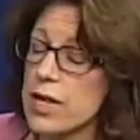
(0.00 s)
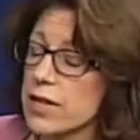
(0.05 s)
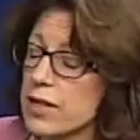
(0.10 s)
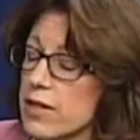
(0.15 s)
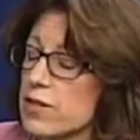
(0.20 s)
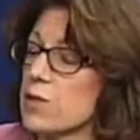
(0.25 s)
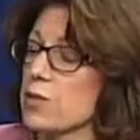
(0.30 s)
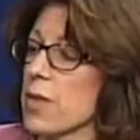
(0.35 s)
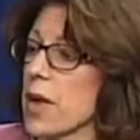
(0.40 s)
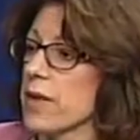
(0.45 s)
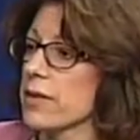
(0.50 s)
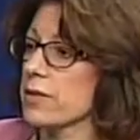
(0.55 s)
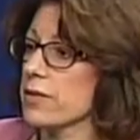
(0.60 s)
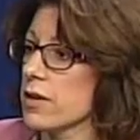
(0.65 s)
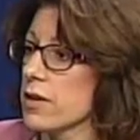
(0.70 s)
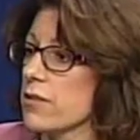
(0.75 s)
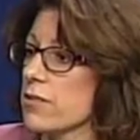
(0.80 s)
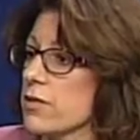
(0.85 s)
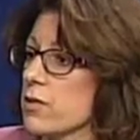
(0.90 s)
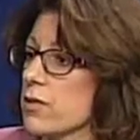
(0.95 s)

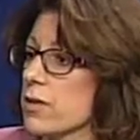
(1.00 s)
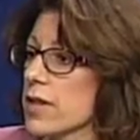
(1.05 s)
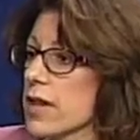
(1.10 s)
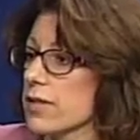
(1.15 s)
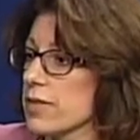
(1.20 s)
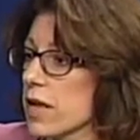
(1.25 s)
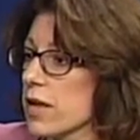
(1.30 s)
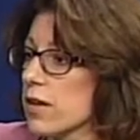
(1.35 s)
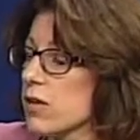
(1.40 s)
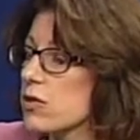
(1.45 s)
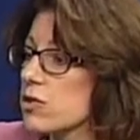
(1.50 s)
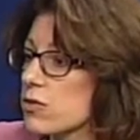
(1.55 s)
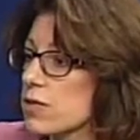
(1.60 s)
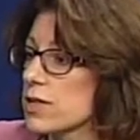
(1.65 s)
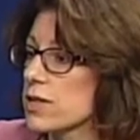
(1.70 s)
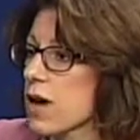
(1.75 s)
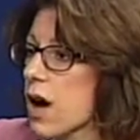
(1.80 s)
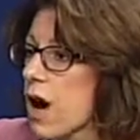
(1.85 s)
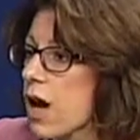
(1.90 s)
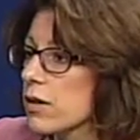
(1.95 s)
inexpensive. Oh, you can yeah. get that under a
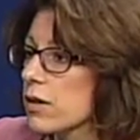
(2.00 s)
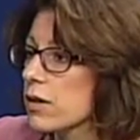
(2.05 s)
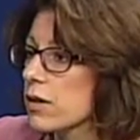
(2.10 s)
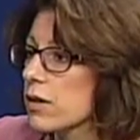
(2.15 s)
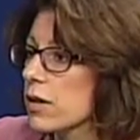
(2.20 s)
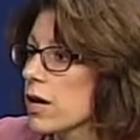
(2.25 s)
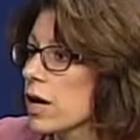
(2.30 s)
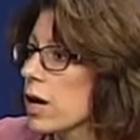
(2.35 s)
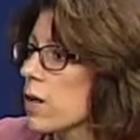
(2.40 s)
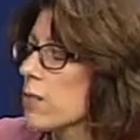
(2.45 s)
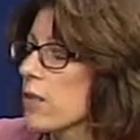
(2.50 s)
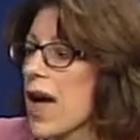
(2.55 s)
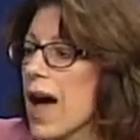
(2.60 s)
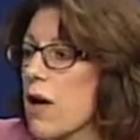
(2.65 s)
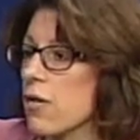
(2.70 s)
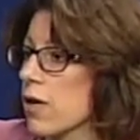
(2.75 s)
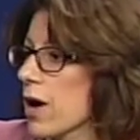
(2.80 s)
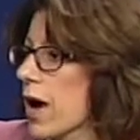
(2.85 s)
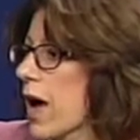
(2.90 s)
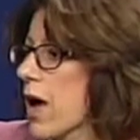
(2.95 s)
dollar. Yeah.
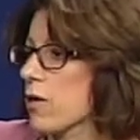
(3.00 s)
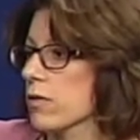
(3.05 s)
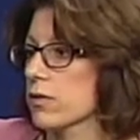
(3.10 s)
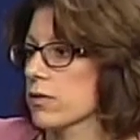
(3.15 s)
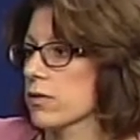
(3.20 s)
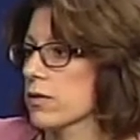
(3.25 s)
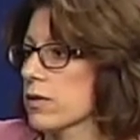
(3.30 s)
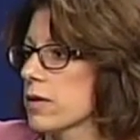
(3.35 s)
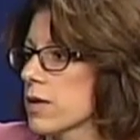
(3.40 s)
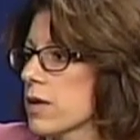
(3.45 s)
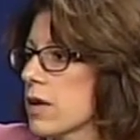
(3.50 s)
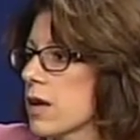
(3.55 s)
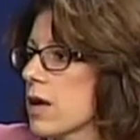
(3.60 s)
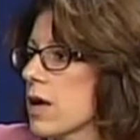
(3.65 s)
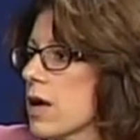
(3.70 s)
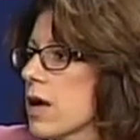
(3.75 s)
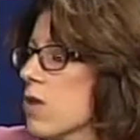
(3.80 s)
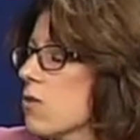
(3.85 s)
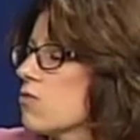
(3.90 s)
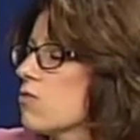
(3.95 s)
Powerhouse
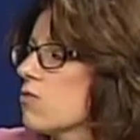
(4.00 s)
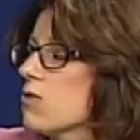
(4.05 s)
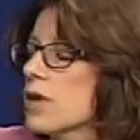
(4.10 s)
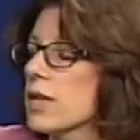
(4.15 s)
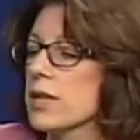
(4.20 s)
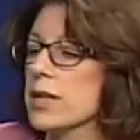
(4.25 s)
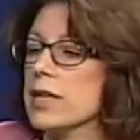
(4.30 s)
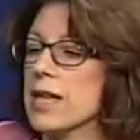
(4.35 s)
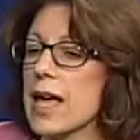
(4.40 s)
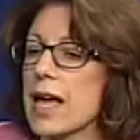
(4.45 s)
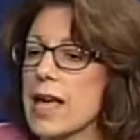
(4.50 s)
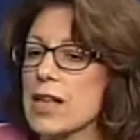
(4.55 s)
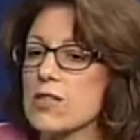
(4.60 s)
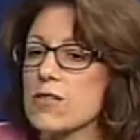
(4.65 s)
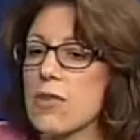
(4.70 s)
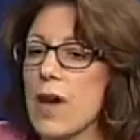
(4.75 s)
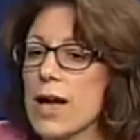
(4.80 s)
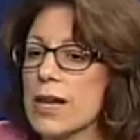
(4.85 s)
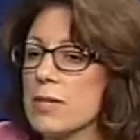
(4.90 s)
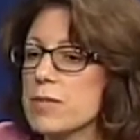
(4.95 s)
really that has
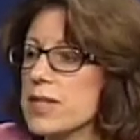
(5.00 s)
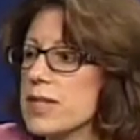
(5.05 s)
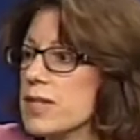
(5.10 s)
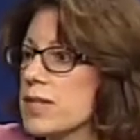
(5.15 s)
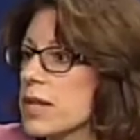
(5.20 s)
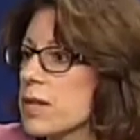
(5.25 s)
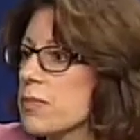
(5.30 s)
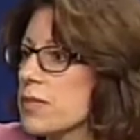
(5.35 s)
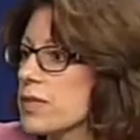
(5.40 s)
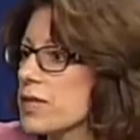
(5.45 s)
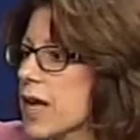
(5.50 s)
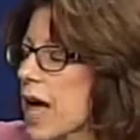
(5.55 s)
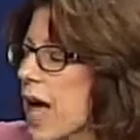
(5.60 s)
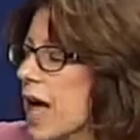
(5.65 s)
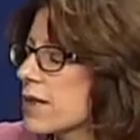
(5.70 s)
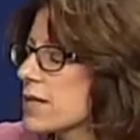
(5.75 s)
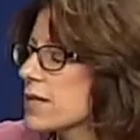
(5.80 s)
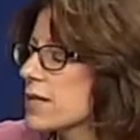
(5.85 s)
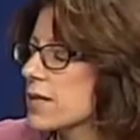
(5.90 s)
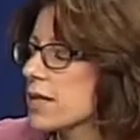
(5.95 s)
vitamin C,
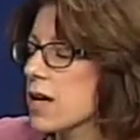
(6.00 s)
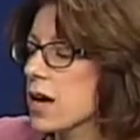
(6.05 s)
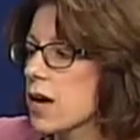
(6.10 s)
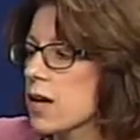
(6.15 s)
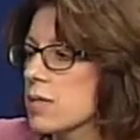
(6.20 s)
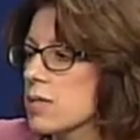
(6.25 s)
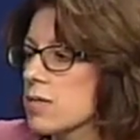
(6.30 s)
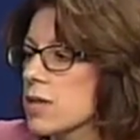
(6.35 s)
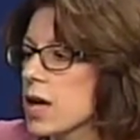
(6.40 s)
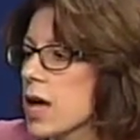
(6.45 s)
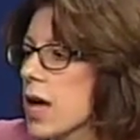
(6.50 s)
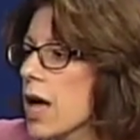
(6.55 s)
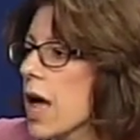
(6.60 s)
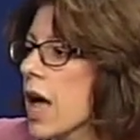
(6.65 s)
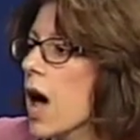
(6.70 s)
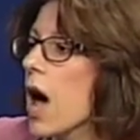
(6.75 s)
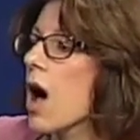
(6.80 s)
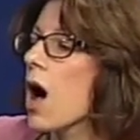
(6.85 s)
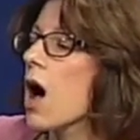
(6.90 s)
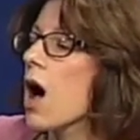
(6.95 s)
potassium,
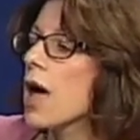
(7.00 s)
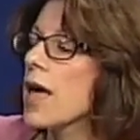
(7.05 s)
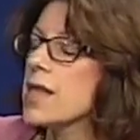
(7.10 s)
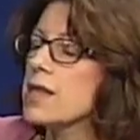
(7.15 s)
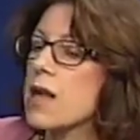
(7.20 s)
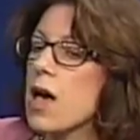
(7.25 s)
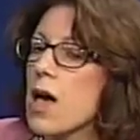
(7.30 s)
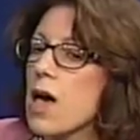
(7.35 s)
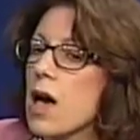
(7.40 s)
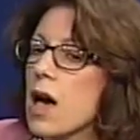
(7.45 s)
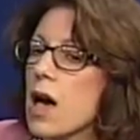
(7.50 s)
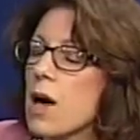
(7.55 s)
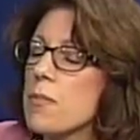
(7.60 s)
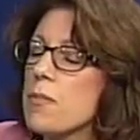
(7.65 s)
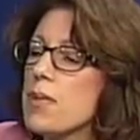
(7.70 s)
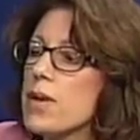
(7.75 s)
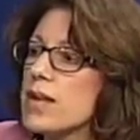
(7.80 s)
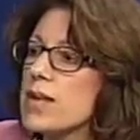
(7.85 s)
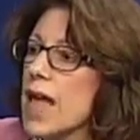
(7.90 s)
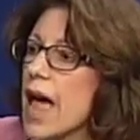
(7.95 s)
and, and, a
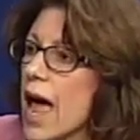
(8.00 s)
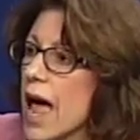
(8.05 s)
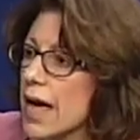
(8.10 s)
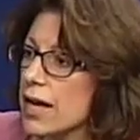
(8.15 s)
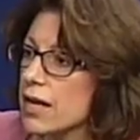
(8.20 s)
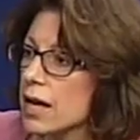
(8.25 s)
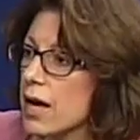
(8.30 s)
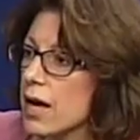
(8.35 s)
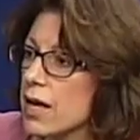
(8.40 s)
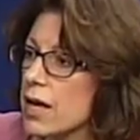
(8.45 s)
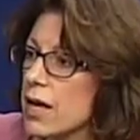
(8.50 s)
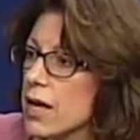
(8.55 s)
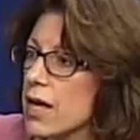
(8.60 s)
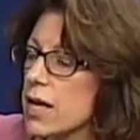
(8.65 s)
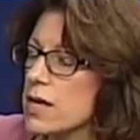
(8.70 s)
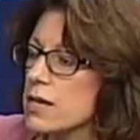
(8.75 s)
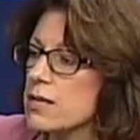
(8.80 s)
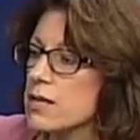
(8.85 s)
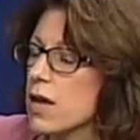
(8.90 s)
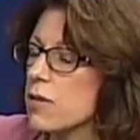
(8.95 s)
banana
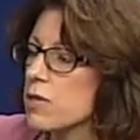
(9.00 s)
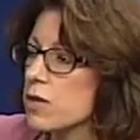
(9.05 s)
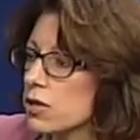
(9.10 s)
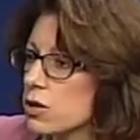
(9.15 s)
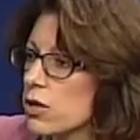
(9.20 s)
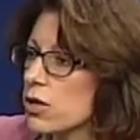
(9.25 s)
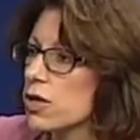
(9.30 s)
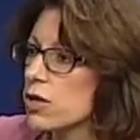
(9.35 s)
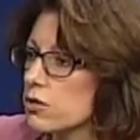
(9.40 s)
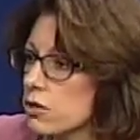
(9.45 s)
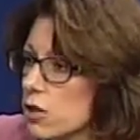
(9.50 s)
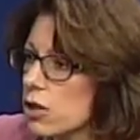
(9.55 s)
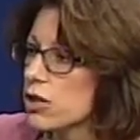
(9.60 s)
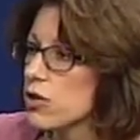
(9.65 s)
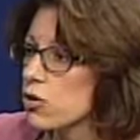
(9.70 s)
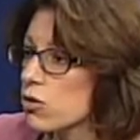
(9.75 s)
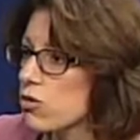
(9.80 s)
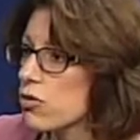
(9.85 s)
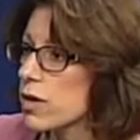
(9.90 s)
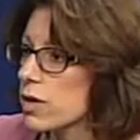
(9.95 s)
is. Yeah. I mean, look at look at
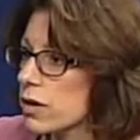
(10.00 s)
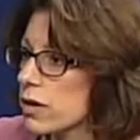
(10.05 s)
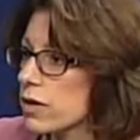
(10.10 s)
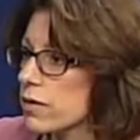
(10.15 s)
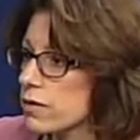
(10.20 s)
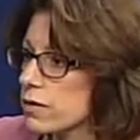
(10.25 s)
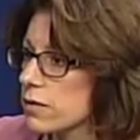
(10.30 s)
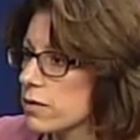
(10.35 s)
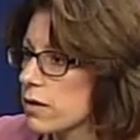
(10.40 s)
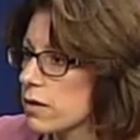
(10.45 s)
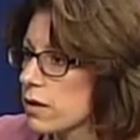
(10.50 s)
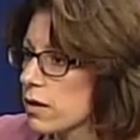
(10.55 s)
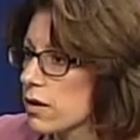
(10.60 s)
gorillas.